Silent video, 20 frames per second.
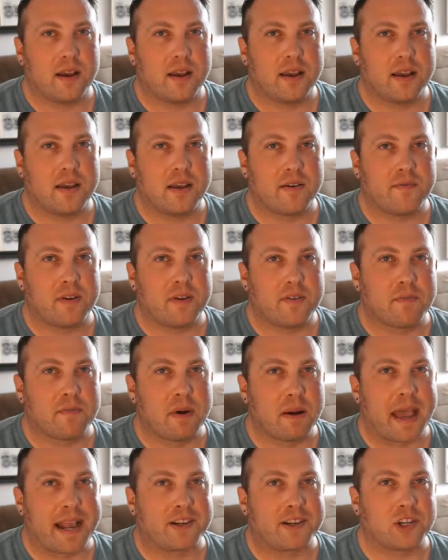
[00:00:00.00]
if my
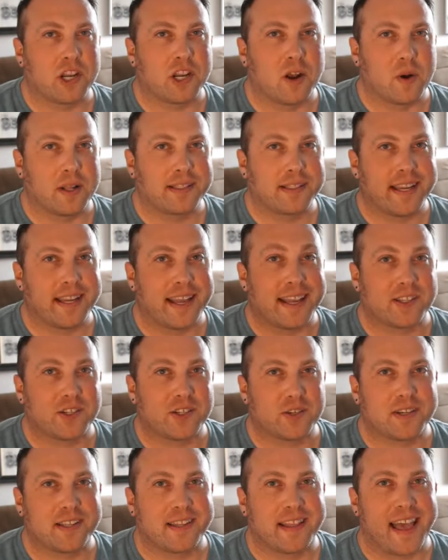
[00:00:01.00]
back channel wants to
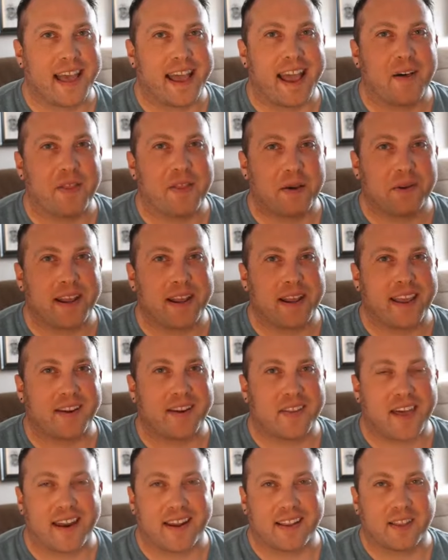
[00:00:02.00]
answer to that, how they would handle
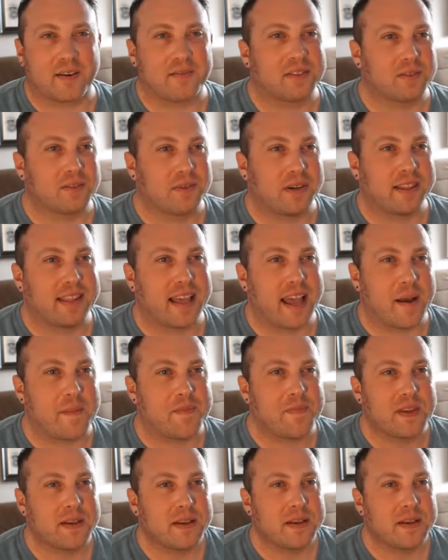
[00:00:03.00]
that, I'd love to read that.